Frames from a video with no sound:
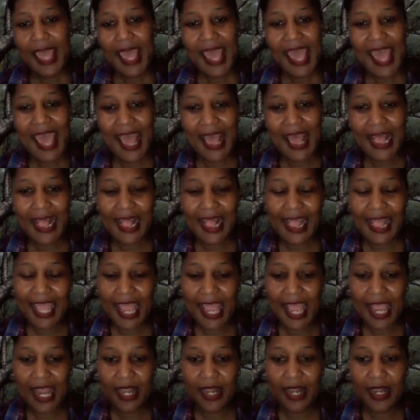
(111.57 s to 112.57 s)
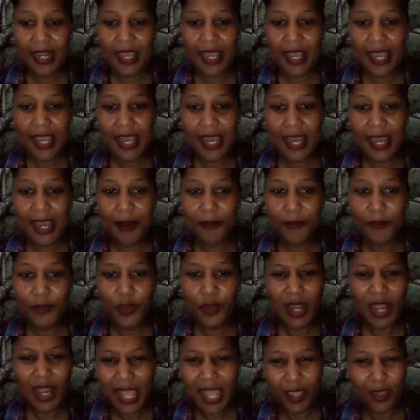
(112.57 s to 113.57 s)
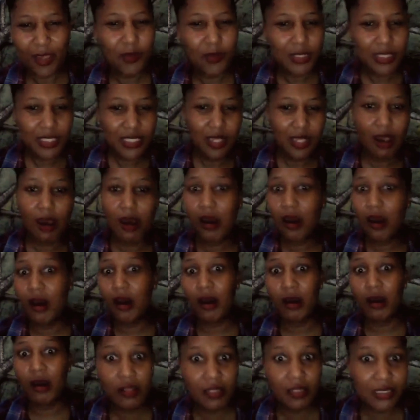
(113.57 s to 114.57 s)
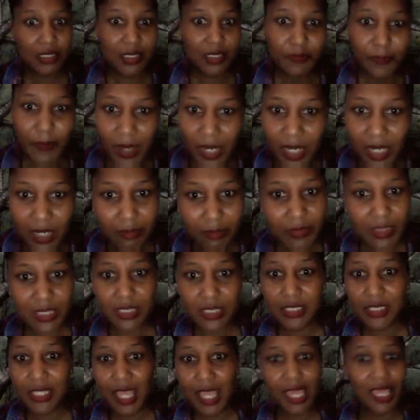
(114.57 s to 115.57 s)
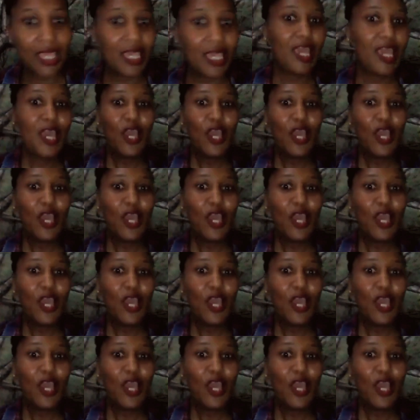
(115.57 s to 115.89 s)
And then you're like, you see, oh, there's a spelling mistake.